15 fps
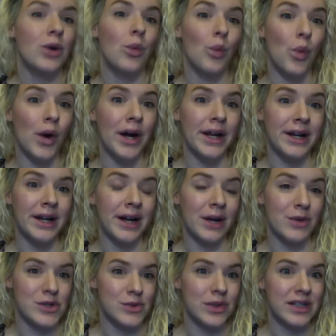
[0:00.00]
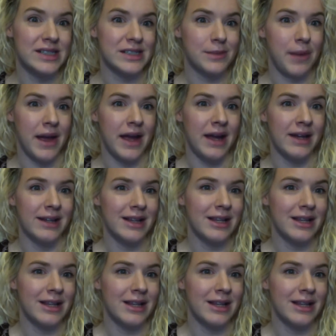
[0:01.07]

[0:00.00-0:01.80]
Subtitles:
what I was willing to pay